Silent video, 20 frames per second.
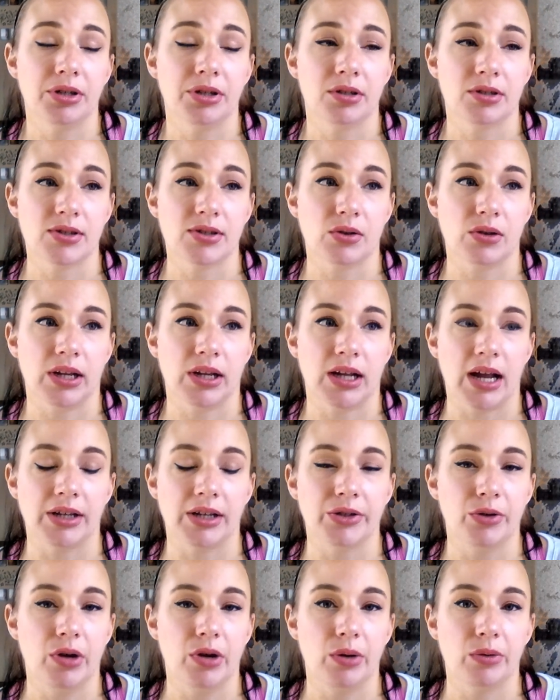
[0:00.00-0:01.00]
So, like, I
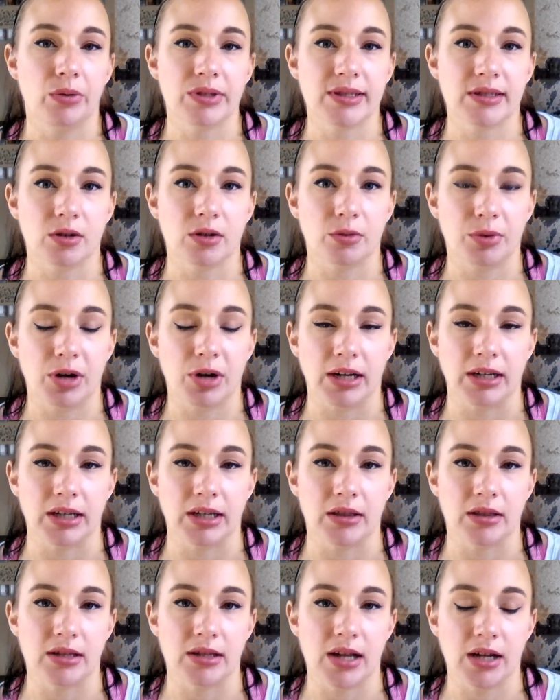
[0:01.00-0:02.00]
knew I was still
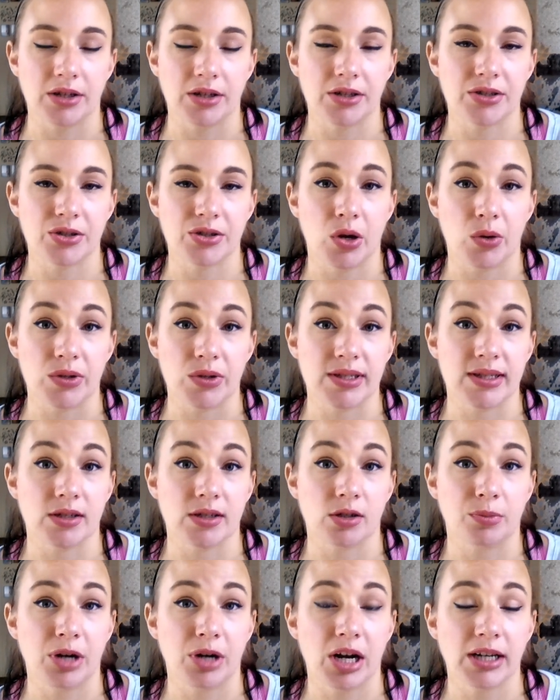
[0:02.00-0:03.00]
pregnant. The doctors knew I was
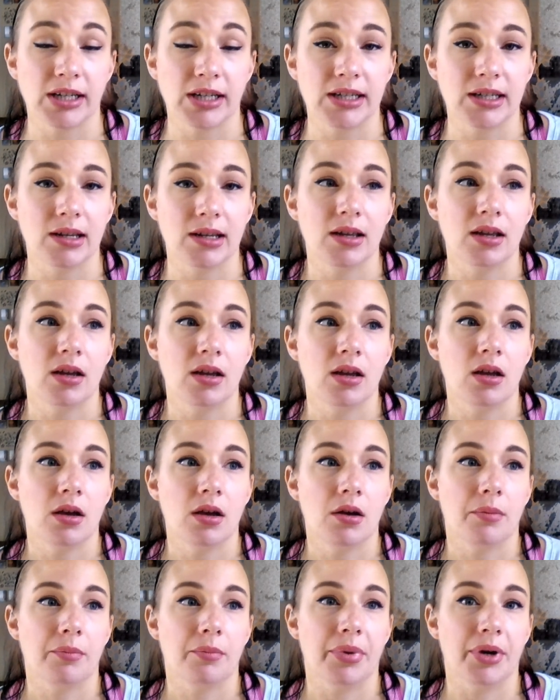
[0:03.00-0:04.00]
still pregnant,
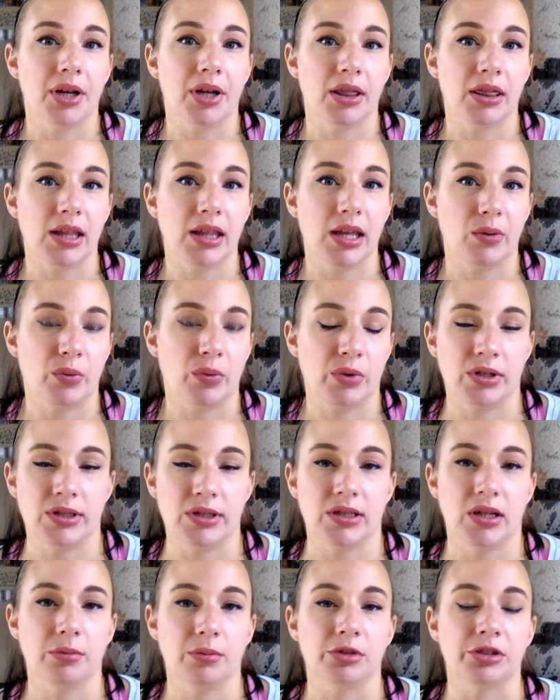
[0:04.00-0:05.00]
but they weren't
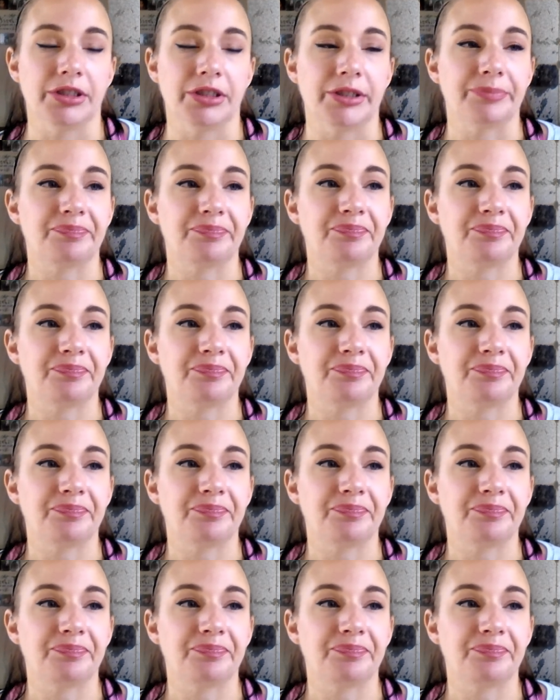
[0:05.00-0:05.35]
doubling.